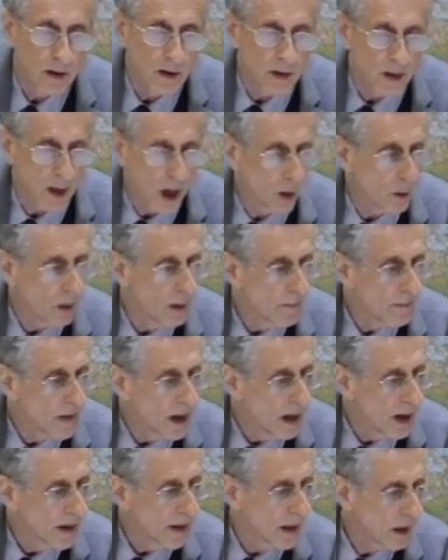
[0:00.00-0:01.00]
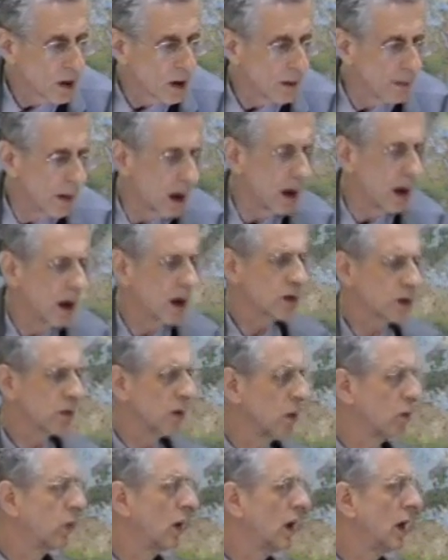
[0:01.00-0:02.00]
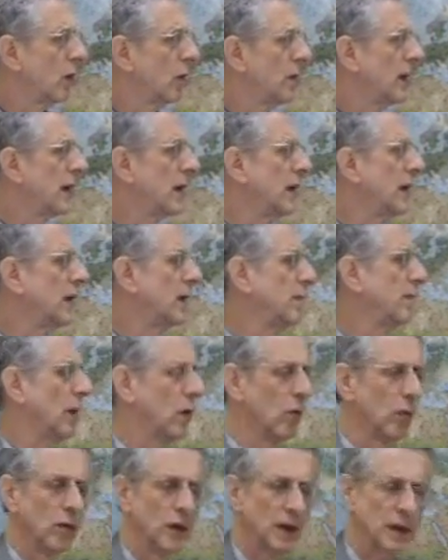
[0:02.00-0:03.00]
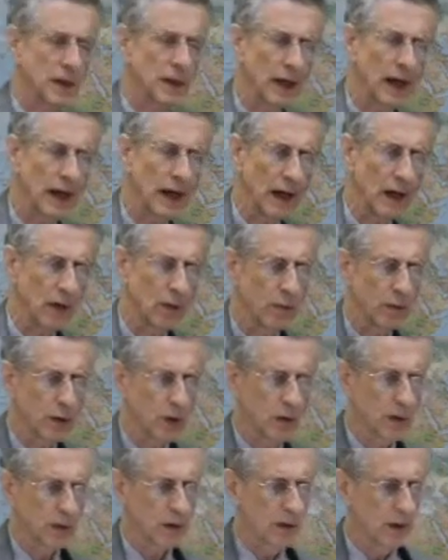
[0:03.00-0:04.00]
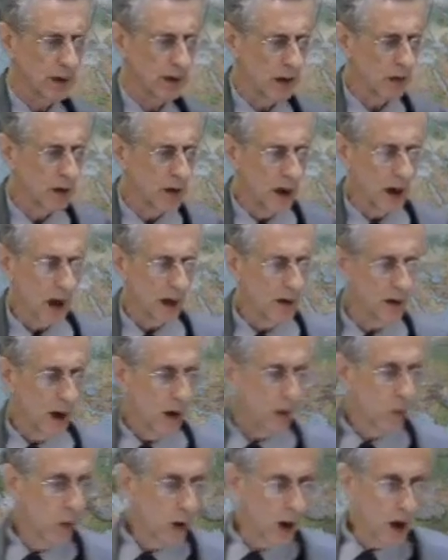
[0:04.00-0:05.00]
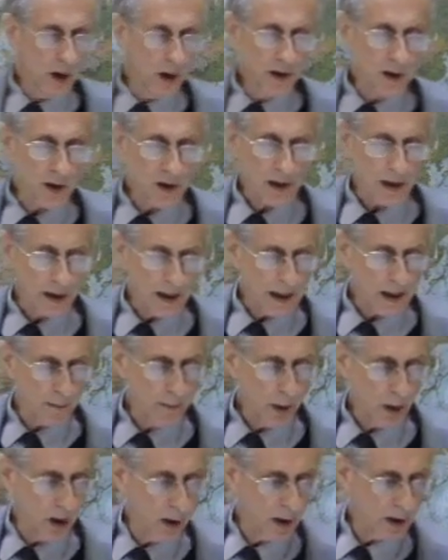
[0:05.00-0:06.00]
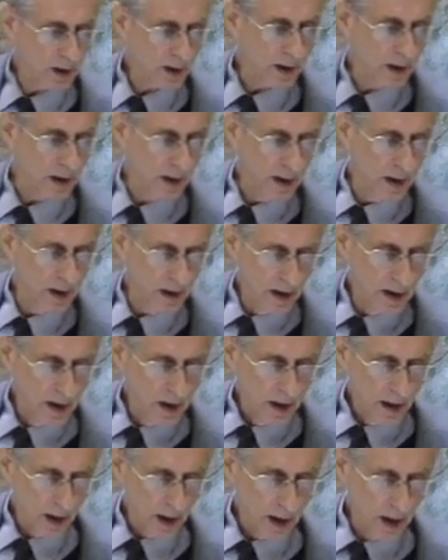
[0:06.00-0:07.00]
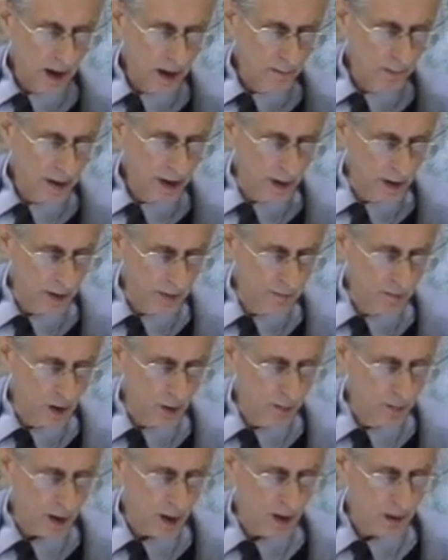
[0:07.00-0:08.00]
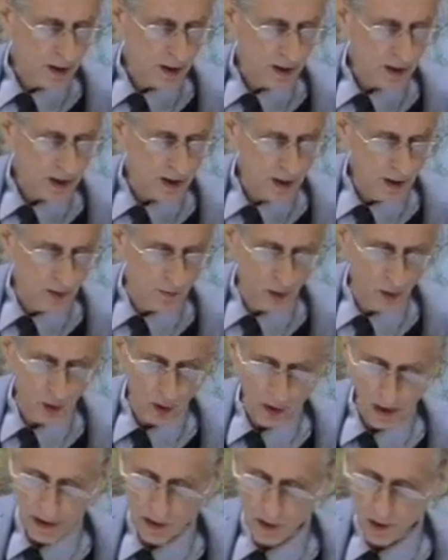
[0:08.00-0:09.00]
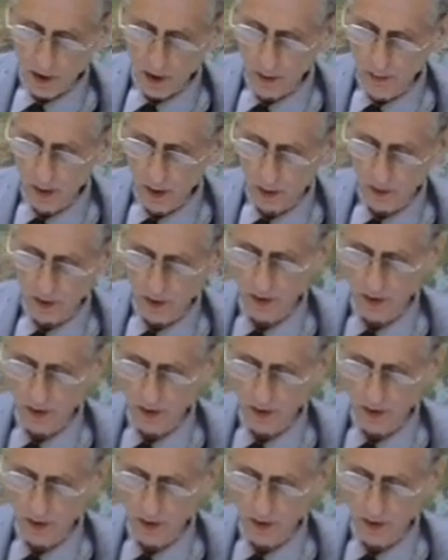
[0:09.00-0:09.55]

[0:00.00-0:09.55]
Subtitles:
So, now you might ask, well, why are we hearing about all this now? Because, and why does it get past the peer review process in the Royal Astronomical